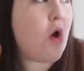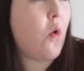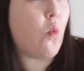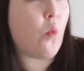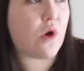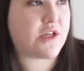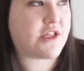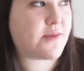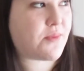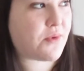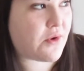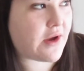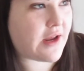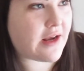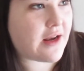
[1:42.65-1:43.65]
What's the
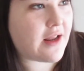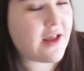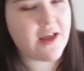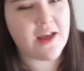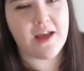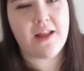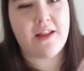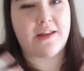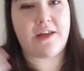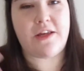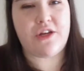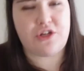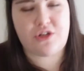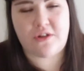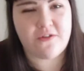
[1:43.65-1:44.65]
point? Like,
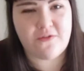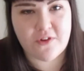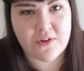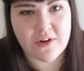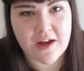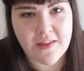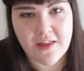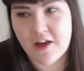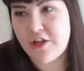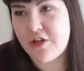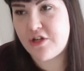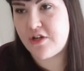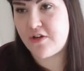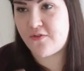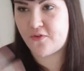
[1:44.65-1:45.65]
you shouldn't feel like that. You
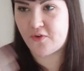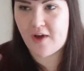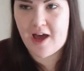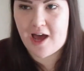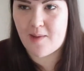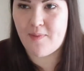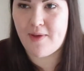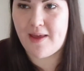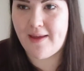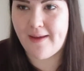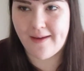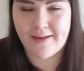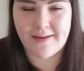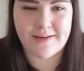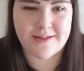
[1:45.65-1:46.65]
should feel happy
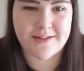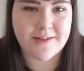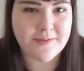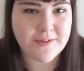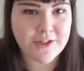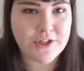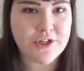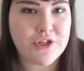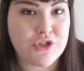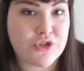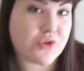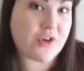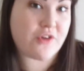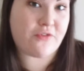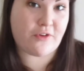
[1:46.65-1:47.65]
and
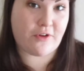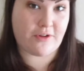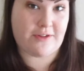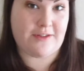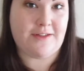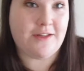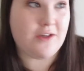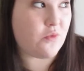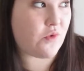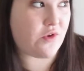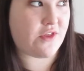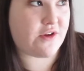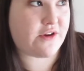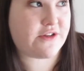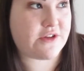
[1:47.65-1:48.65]
joyful with
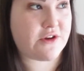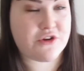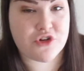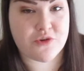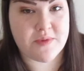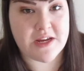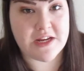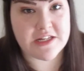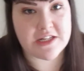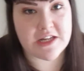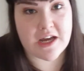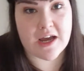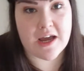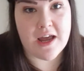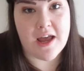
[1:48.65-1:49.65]
your social
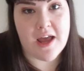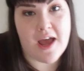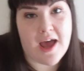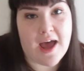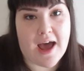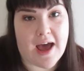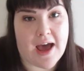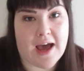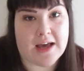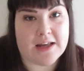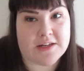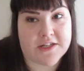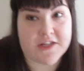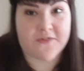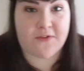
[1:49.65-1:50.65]
media.
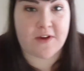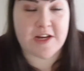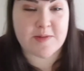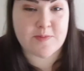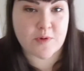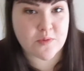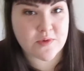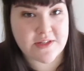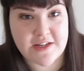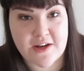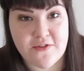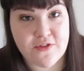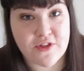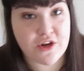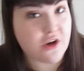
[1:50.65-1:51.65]
And Facebook was
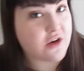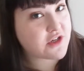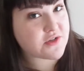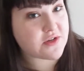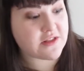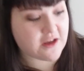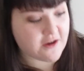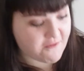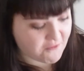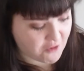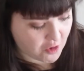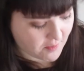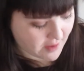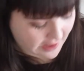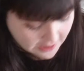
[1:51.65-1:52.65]
definitely not doing that
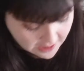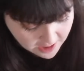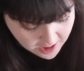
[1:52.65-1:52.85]
for me.